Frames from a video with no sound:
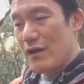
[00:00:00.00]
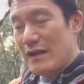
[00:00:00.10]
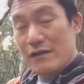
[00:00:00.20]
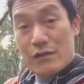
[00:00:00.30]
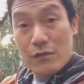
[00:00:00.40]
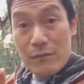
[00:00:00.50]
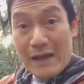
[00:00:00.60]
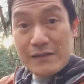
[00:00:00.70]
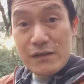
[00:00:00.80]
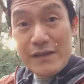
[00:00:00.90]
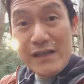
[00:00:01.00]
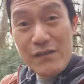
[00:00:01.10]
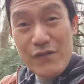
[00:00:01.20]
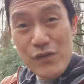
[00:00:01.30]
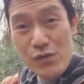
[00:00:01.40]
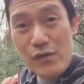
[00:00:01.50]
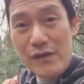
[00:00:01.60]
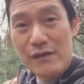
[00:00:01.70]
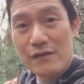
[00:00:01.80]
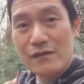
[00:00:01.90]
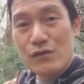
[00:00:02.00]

it, ideally individually,